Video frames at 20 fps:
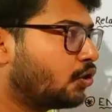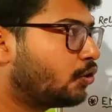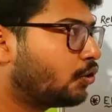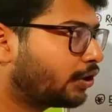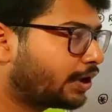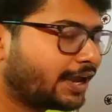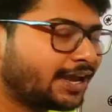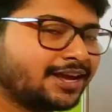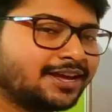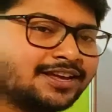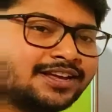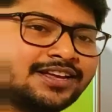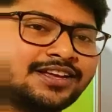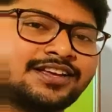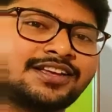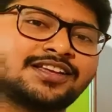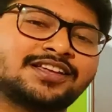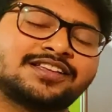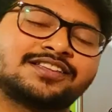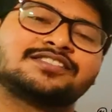Okay,
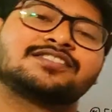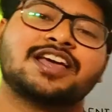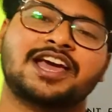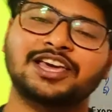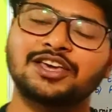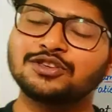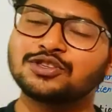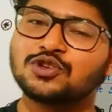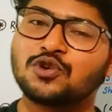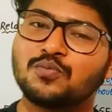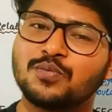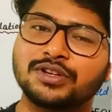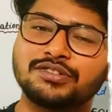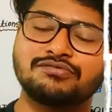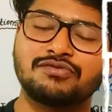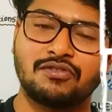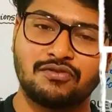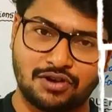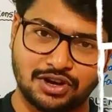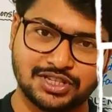thank you so much
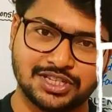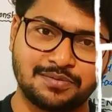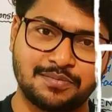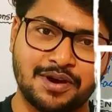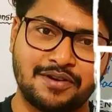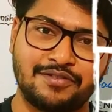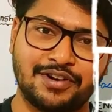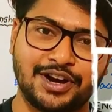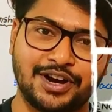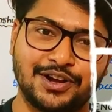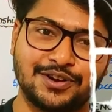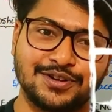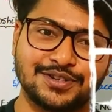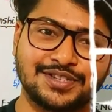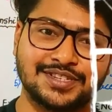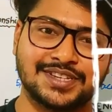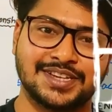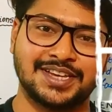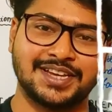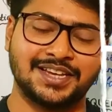for watching my
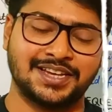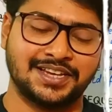videos.